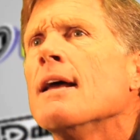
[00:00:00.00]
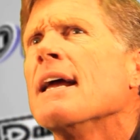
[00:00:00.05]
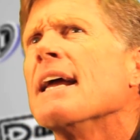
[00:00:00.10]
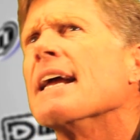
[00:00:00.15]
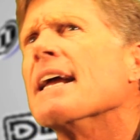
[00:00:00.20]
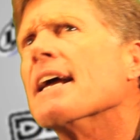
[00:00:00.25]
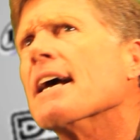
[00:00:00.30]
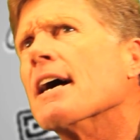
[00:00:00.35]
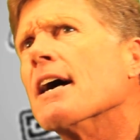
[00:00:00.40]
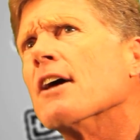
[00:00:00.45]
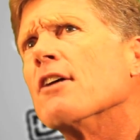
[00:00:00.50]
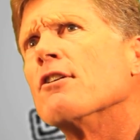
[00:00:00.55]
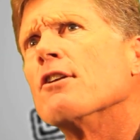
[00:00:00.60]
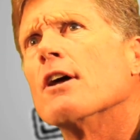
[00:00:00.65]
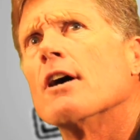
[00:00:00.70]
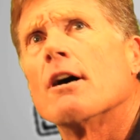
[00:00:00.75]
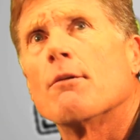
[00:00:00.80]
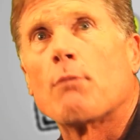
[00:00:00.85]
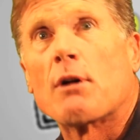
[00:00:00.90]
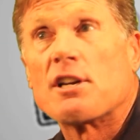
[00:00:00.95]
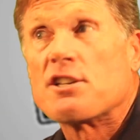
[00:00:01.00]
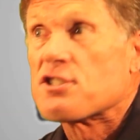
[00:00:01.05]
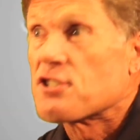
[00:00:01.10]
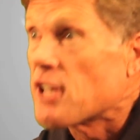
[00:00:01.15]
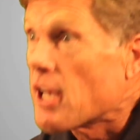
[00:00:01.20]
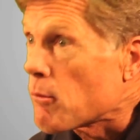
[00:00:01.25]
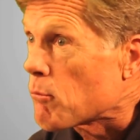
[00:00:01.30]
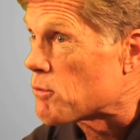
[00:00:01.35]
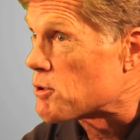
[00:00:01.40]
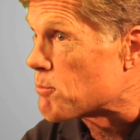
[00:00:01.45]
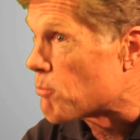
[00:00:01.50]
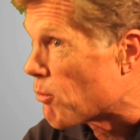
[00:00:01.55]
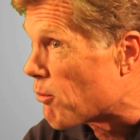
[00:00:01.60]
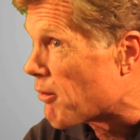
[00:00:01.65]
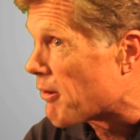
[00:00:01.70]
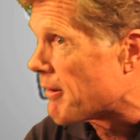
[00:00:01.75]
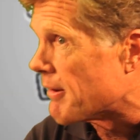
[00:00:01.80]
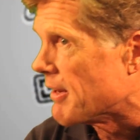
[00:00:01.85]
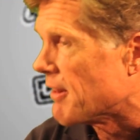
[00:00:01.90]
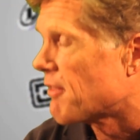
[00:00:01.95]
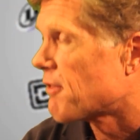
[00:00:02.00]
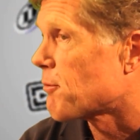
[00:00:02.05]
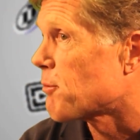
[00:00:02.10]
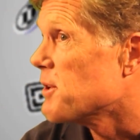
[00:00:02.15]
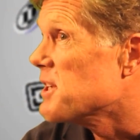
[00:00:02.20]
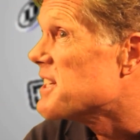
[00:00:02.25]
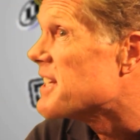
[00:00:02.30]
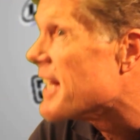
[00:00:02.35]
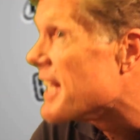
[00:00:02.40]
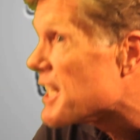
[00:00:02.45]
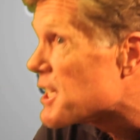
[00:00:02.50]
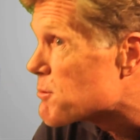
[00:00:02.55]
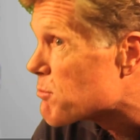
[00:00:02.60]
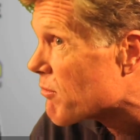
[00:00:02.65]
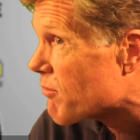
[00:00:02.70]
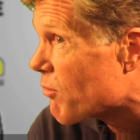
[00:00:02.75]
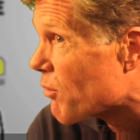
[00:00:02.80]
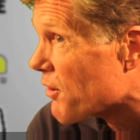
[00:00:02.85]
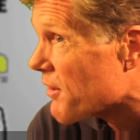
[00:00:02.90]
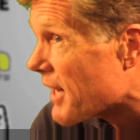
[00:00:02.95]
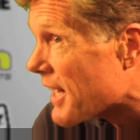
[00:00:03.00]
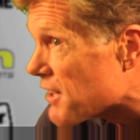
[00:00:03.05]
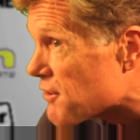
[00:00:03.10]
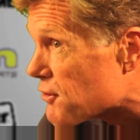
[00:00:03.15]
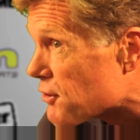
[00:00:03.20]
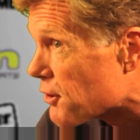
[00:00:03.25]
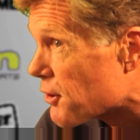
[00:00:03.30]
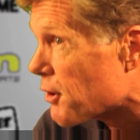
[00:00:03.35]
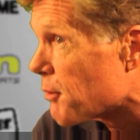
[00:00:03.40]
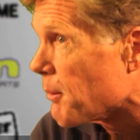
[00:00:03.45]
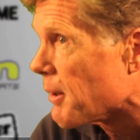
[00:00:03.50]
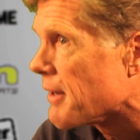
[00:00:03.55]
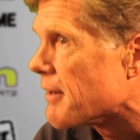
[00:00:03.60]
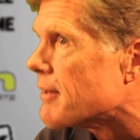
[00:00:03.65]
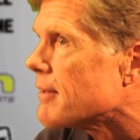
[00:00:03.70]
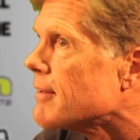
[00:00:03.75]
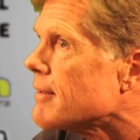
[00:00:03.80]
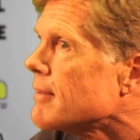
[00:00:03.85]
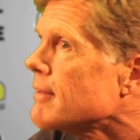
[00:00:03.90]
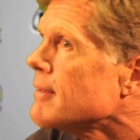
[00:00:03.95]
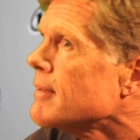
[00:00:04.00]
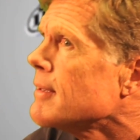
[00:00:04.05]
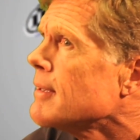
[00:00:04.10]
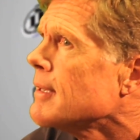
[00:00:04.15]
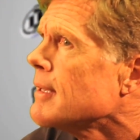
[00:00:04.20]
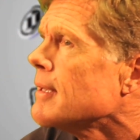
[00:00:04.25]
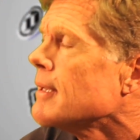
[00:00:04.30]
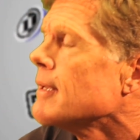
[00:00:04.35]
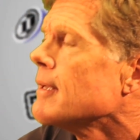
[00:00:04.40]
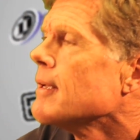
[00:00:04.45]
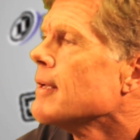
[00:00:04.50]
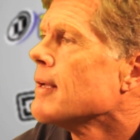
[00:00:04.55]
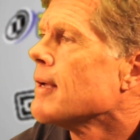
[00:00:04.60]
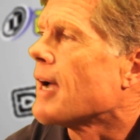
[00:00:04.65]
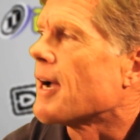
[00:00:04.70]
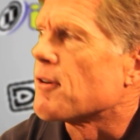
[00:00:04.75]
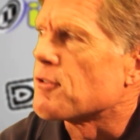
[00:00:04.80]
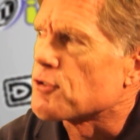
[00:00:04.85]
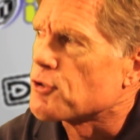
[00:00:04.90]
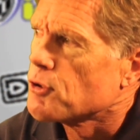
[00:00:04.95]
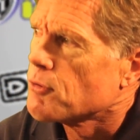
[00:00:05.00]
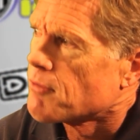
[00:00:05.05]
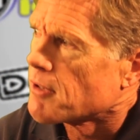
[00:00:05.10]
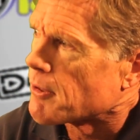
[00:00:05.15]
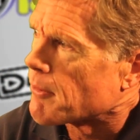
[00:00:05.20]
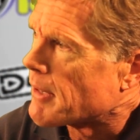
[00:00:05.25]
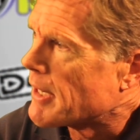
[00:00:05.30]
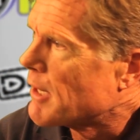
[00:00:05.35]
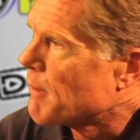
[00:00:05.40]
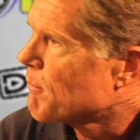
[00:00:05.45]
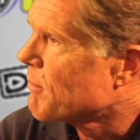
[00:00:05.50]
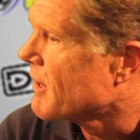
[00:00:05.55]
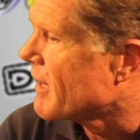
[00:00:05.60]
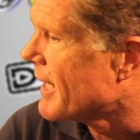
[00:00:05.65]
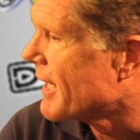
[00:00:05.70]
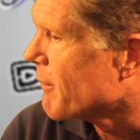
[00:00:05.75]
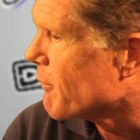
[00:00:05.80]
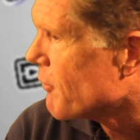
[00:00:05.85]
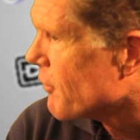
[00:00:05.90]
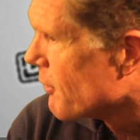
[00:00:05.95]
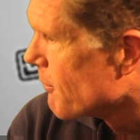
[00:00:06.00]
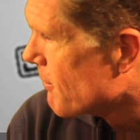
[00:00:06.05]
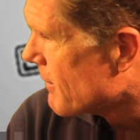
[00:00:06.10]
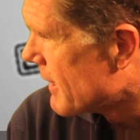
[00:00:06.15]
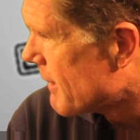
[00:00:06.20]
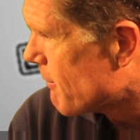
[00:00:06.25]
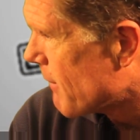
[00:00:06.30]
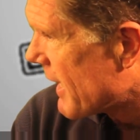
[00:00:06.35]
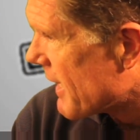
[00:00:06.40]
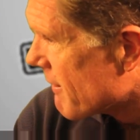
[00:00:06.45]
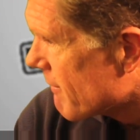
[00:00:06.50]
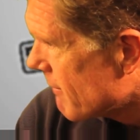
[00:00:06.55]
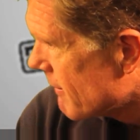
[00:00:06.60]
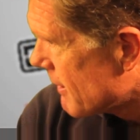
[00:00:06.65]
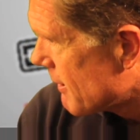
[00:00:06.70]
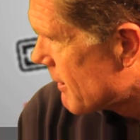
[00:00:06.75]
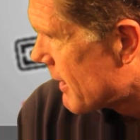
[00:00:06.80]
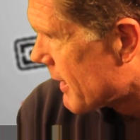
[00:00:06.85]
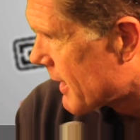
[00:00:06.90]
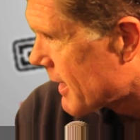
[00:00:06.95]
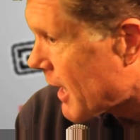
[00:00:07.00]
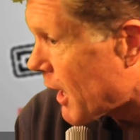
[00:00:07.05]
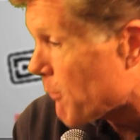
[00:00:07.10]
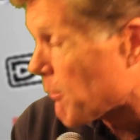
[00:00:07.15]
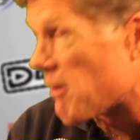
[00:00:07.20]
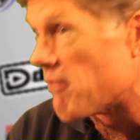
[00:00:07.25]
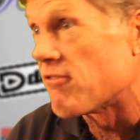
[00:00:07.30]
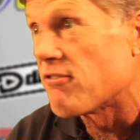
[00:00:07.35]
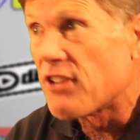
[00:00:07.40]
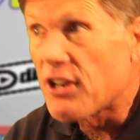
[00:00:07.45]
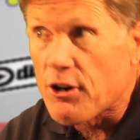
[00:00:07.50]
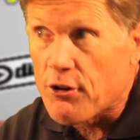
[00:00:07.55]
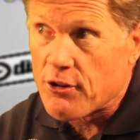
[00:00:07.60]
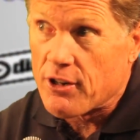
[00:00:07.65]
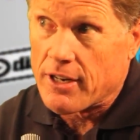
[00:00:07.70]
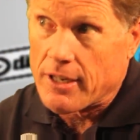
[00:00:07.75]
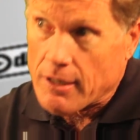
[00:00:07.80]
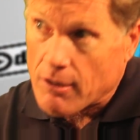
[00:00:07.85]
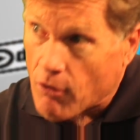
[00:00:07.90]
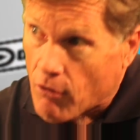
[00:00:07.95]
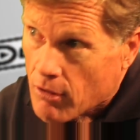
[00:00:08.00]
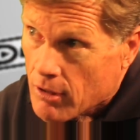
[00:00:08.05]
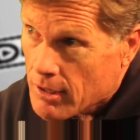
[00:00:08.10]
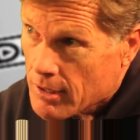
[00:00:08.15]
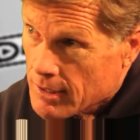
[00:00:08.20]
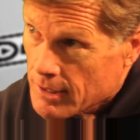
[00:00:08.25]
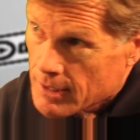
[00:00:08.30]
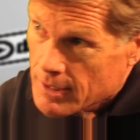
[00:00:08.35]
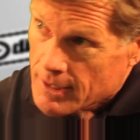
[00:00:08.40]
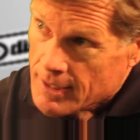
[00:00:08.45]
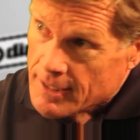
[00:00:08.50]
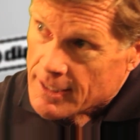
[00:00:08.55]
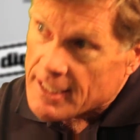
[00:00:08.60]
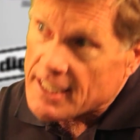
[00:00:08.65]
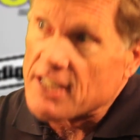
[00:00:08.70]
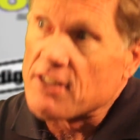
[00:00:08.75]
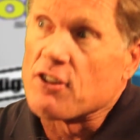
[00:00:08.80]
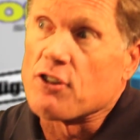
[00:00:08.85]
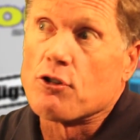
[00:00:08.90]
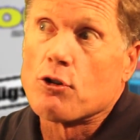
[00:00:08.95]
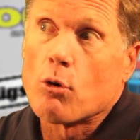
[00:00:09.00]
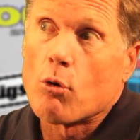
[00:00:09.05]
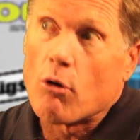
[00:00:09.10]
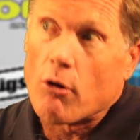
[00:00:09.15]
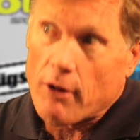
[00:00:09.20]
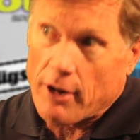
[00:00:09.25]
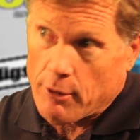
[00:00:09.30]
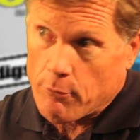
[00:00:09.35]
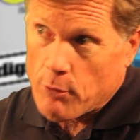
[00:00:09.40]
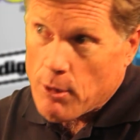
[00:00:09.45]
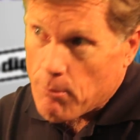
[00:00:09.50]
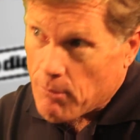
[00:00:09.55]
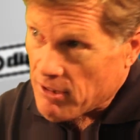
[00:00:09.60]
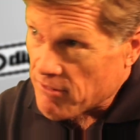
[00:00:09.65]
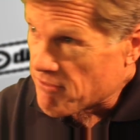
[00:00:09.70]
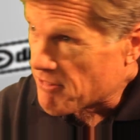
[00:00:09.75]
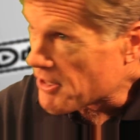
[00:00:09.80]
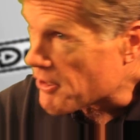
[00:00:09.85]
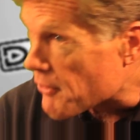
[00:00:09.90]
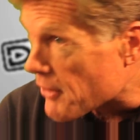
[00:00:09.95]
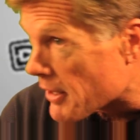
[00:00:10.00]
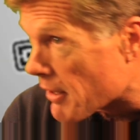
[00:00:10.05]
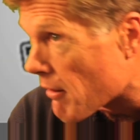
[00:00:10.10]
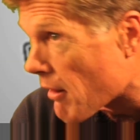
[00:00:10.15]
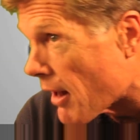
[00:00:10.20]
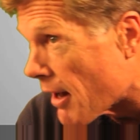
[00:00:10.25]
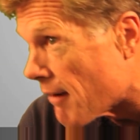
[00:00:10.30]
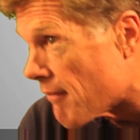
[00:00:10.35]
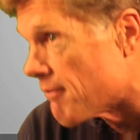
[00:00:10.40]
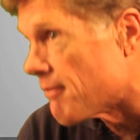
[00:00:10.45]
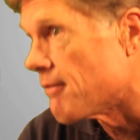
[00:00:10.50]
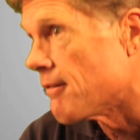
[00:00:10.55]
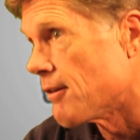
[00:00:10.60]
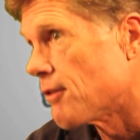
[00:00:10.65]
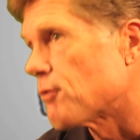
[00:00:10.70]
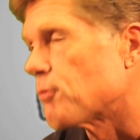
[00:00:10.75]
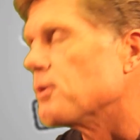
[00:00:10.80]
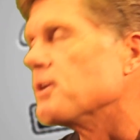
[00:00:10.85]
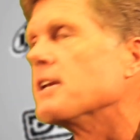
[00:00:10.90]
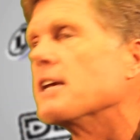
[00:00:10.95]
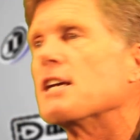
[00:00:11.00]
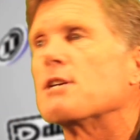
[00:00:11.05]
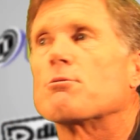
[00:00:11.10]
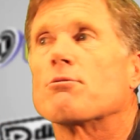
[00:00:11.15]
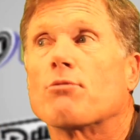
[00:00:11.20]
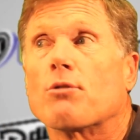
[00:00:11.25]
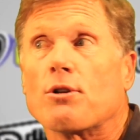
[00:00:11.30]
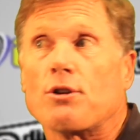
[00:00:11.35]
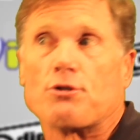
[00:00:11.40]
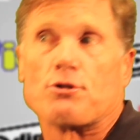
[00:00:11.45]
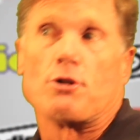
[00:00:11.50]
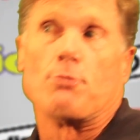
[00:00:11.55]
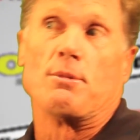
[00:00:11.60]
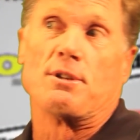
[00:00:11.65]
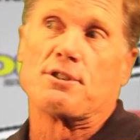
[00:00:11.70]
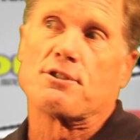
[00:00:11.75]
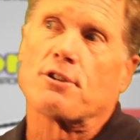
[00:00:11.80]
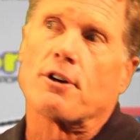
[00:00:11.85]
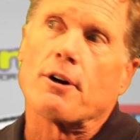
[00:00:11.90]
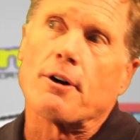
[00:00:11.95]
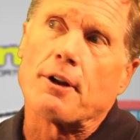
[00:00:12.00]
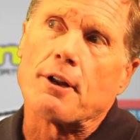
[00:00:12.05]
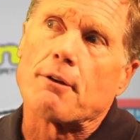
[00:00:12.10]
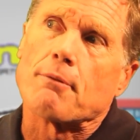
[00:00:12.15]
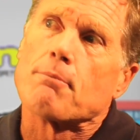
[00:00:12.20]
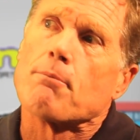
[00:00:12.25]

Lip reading: And my son was born, and 3 days before that tournament, I was goofing around playing with him, and I caught my fingernail in a door and ripped my fingernail off 3 days before the tournament started.